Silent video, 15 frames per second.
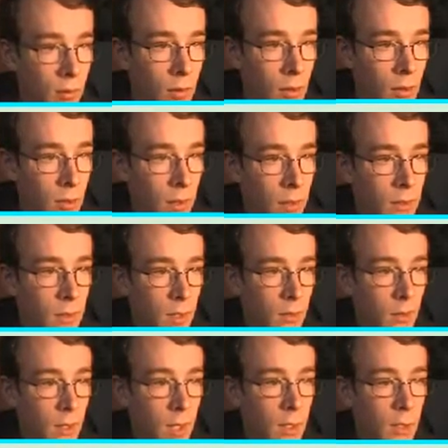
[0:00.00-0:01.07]
He's about to
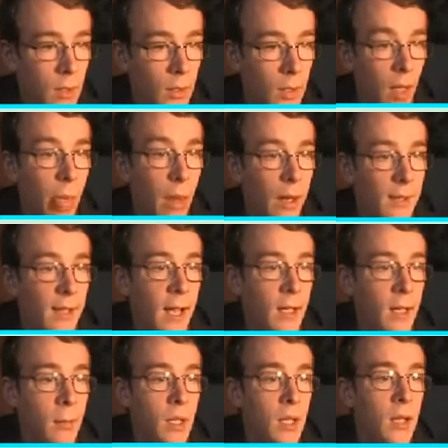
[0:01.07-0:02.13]
start can like
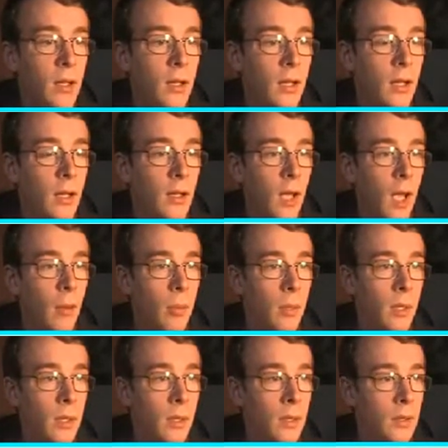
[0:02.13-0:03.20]
canopy.
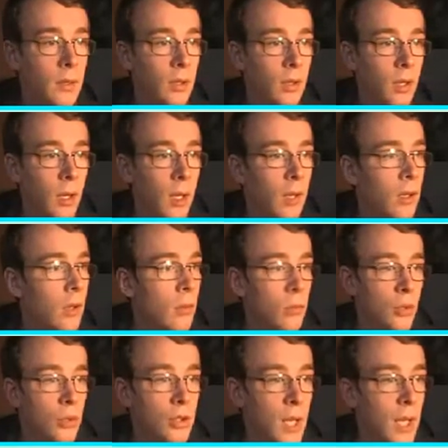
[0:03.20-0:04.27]
Caterpie. It's okay.
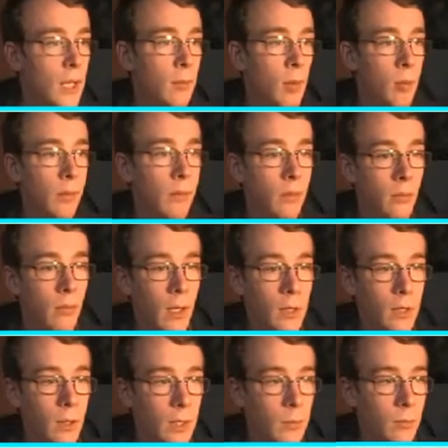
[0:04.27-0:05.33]
We'll just take him on with the rest
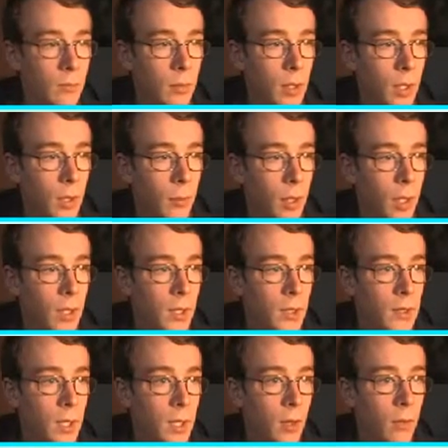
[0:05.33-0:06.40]
of this uh,
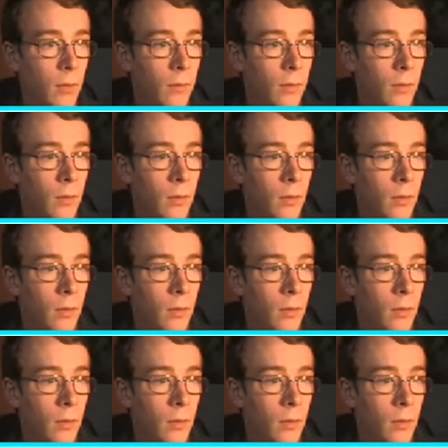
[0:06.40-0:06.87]
birdie's health.